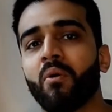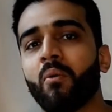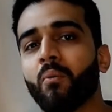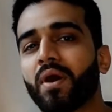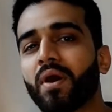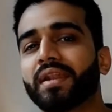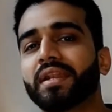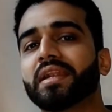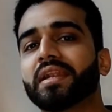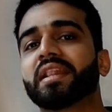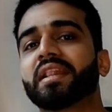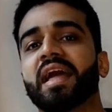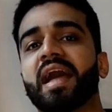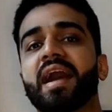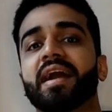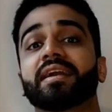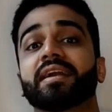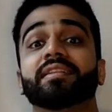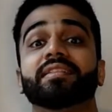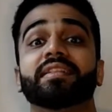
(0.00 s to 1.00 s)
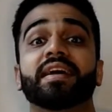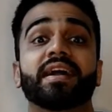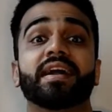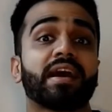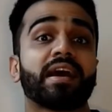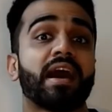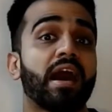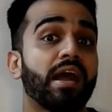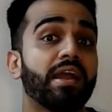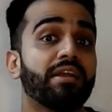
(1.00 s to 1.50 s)
One little hack
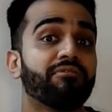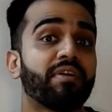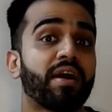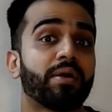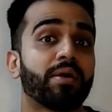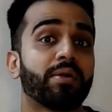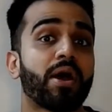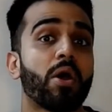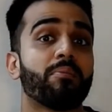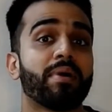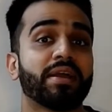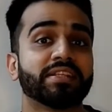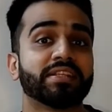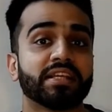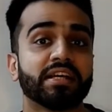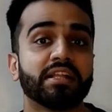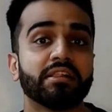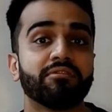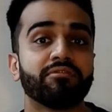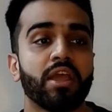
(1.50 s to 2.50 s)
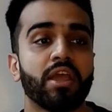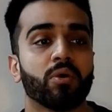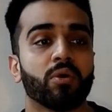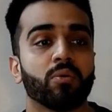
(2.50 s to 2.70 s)
that I found out myself